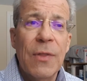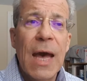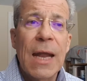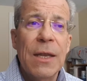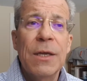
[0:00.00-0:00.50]

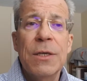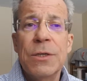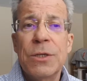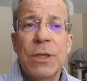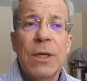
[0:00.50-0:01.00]
That
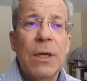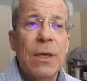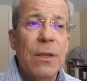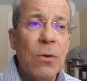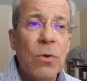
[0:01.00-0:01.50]
is
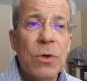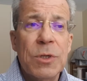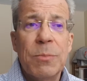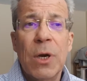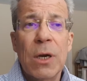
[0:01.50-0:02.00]
the
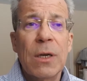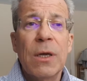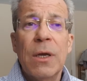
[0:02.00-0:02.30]
worst part.